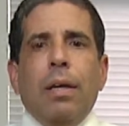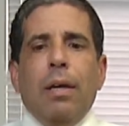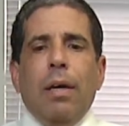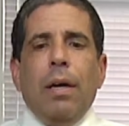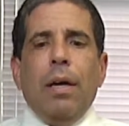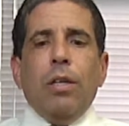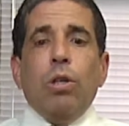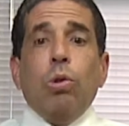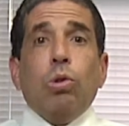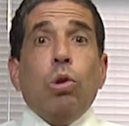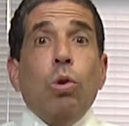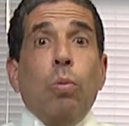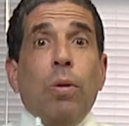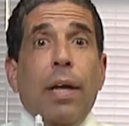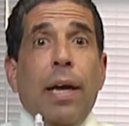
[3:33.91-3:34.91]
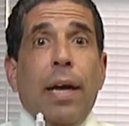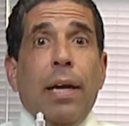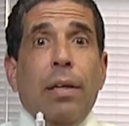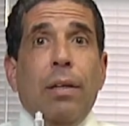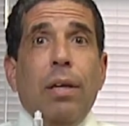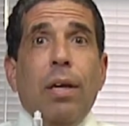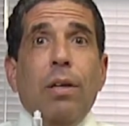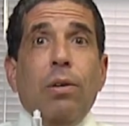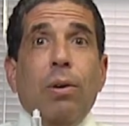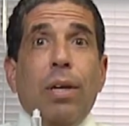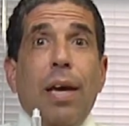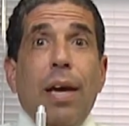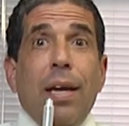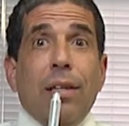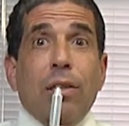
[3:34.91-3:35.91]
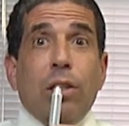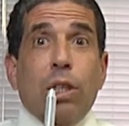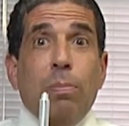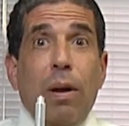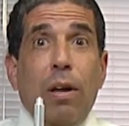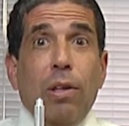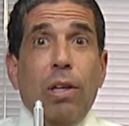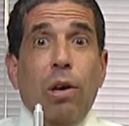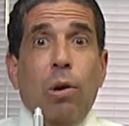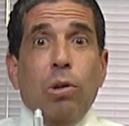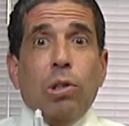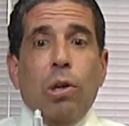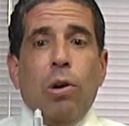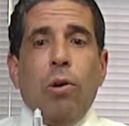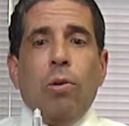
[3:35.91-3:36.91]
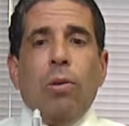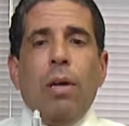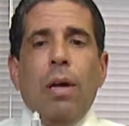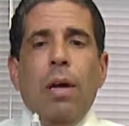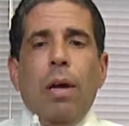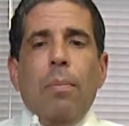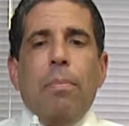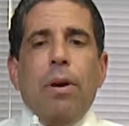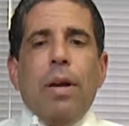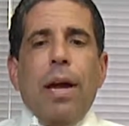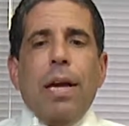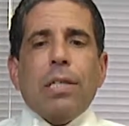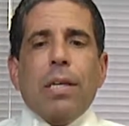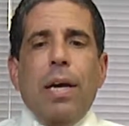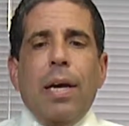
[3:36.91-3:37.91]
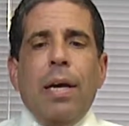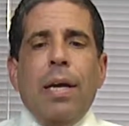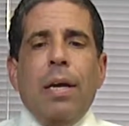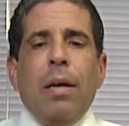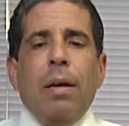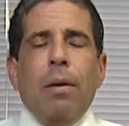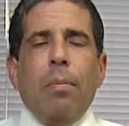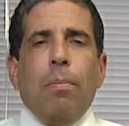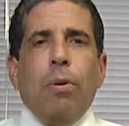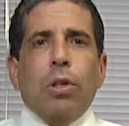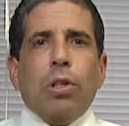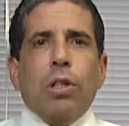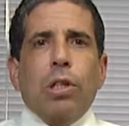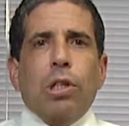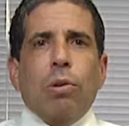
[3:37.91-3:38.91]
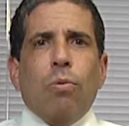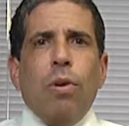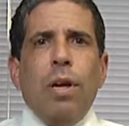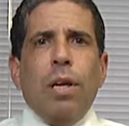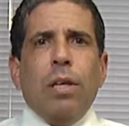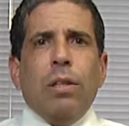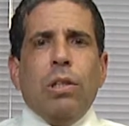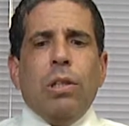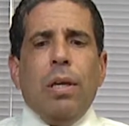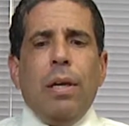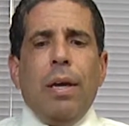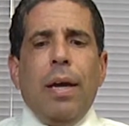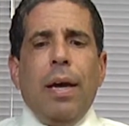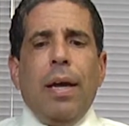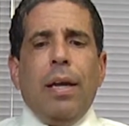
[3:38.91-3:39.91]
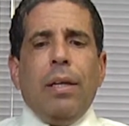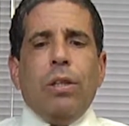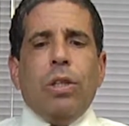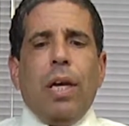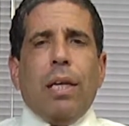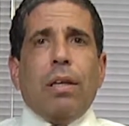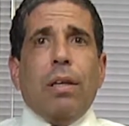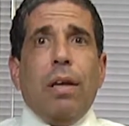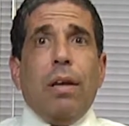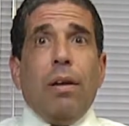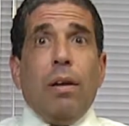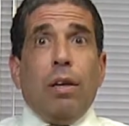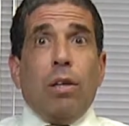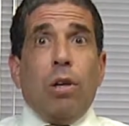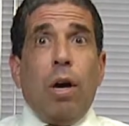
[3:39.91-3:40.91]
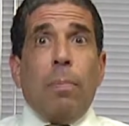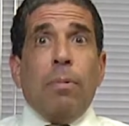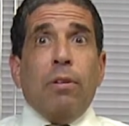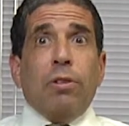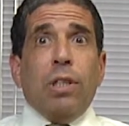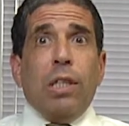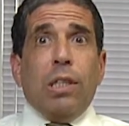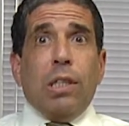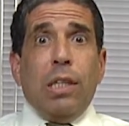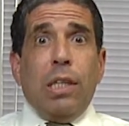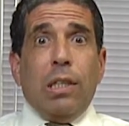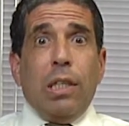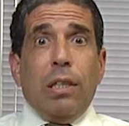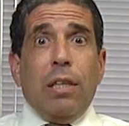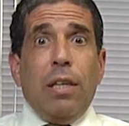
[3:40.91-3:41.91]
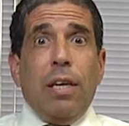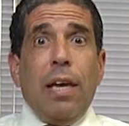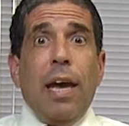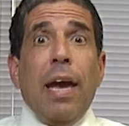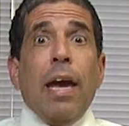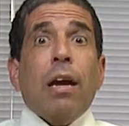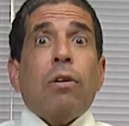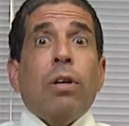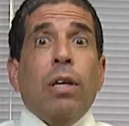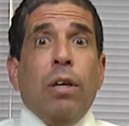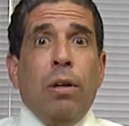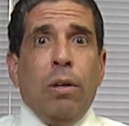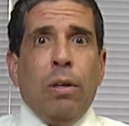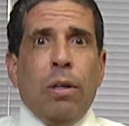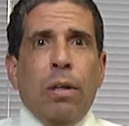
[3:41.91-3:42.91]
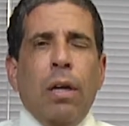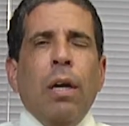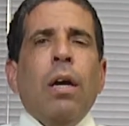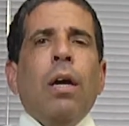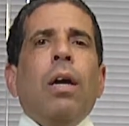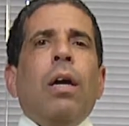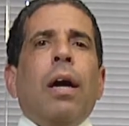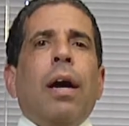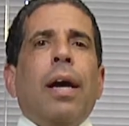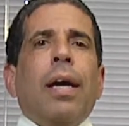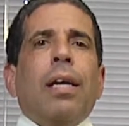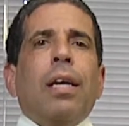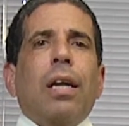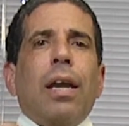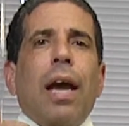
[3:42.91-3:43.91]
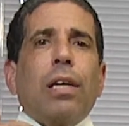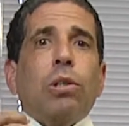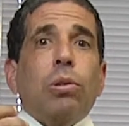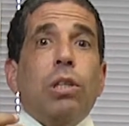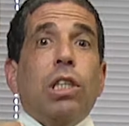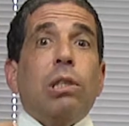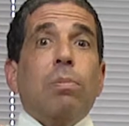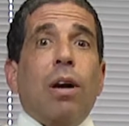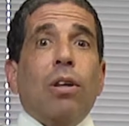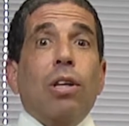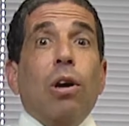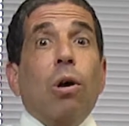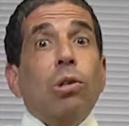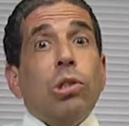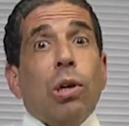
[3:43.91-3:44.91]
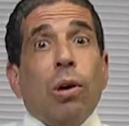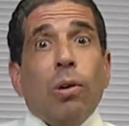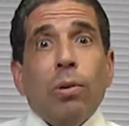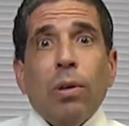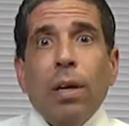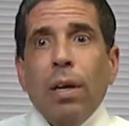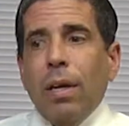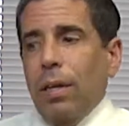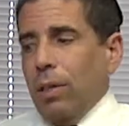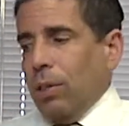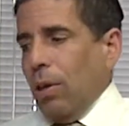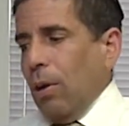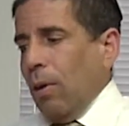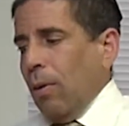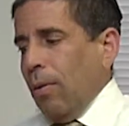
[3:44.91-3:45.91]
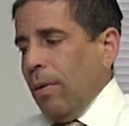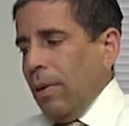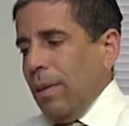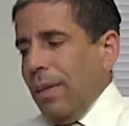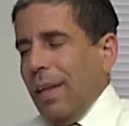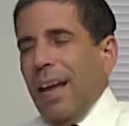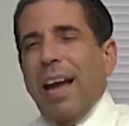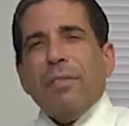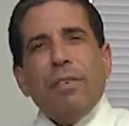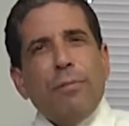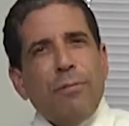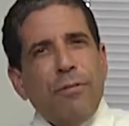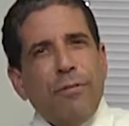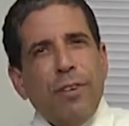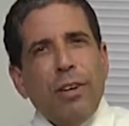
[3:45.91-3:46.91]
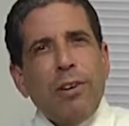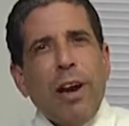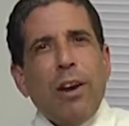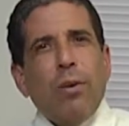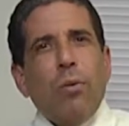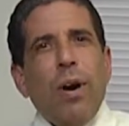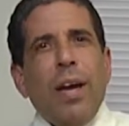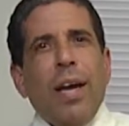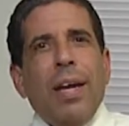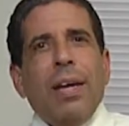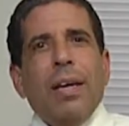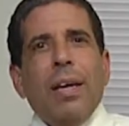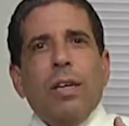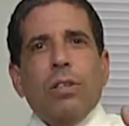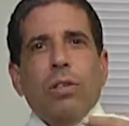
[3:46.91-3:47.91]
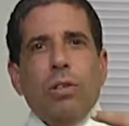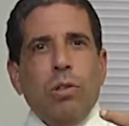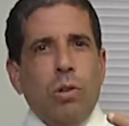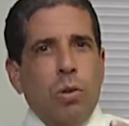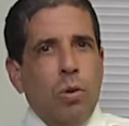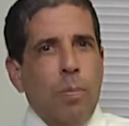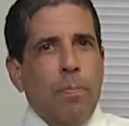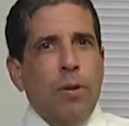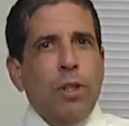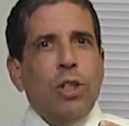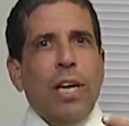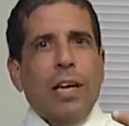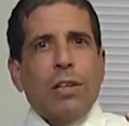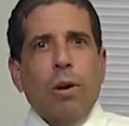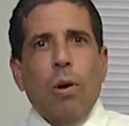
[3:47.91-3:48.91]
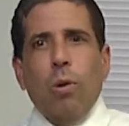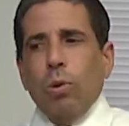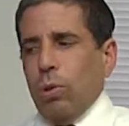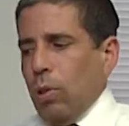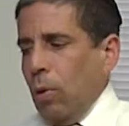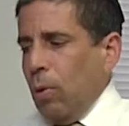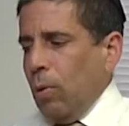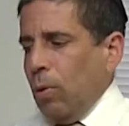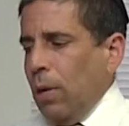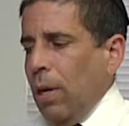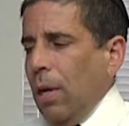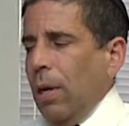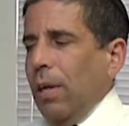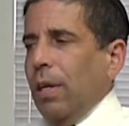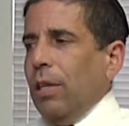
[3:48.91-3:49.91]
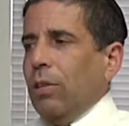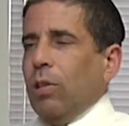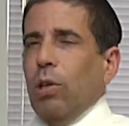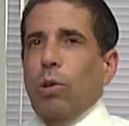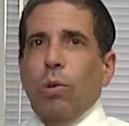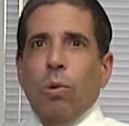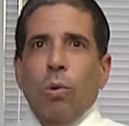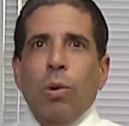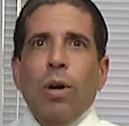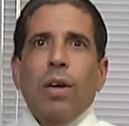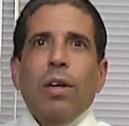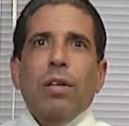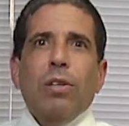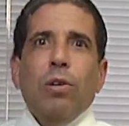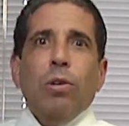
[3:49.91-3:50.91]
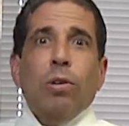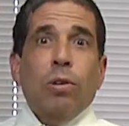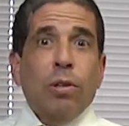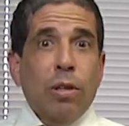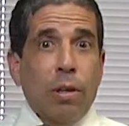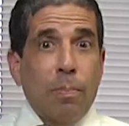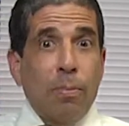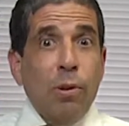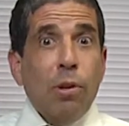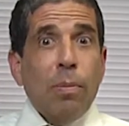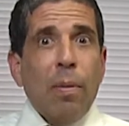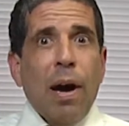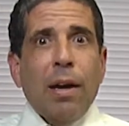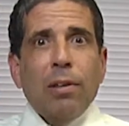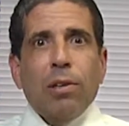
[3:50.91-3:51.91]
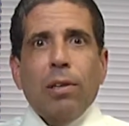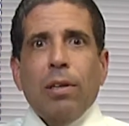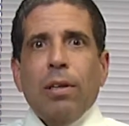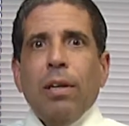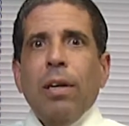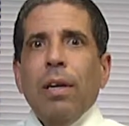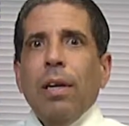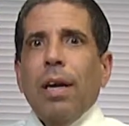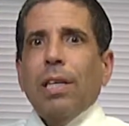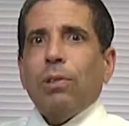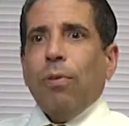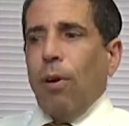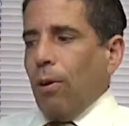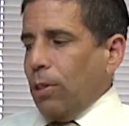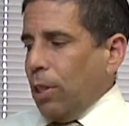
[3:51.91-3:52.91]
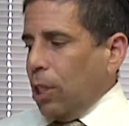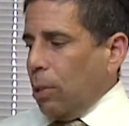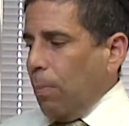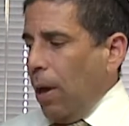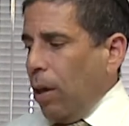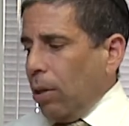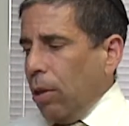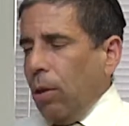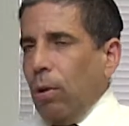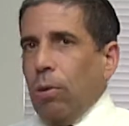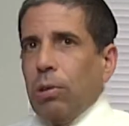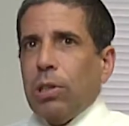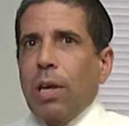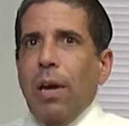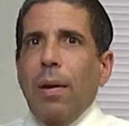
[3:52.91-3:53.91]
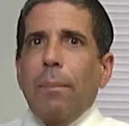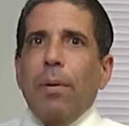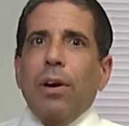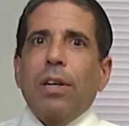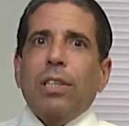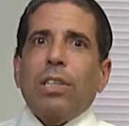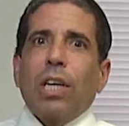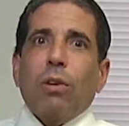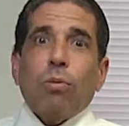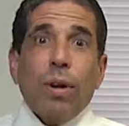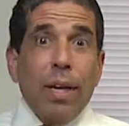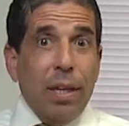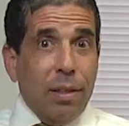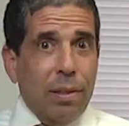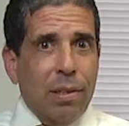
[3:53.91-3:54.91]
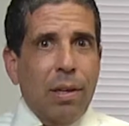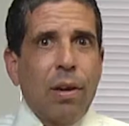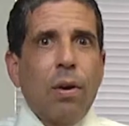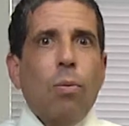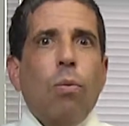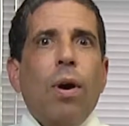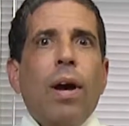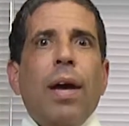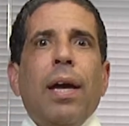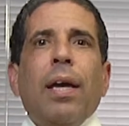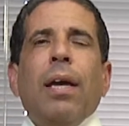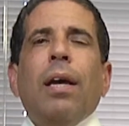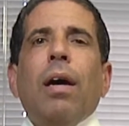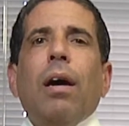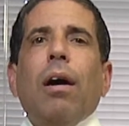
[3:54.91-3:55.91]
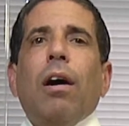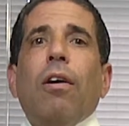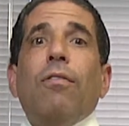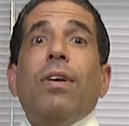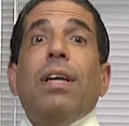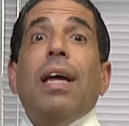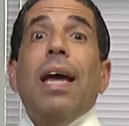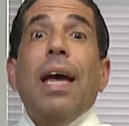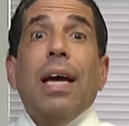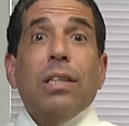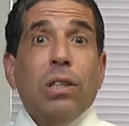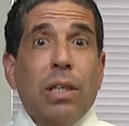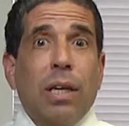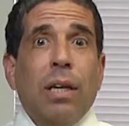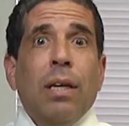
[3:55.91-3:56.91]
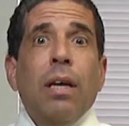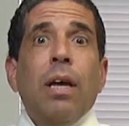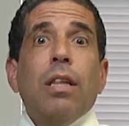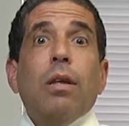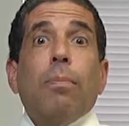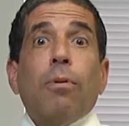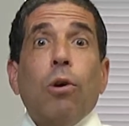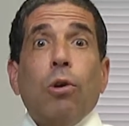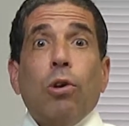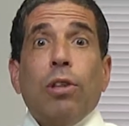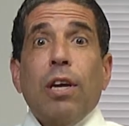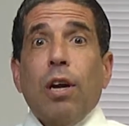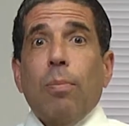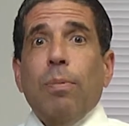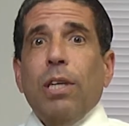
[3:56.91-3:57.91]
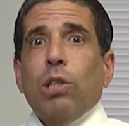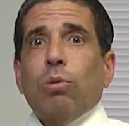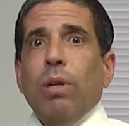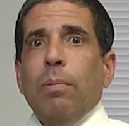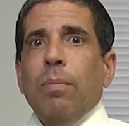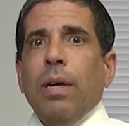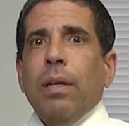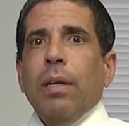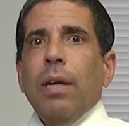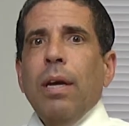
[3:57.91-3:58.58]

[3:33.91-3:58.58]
YouTube land, you can't smell the ozone, but as I push the syringe and inject a couple of cc's into the air here, I can actually smell the ozone. So they haven't figured out a way to project ozone into your computer monitor as far as a smell goes, but it's a great way of enhancing the prolotherapy treatment.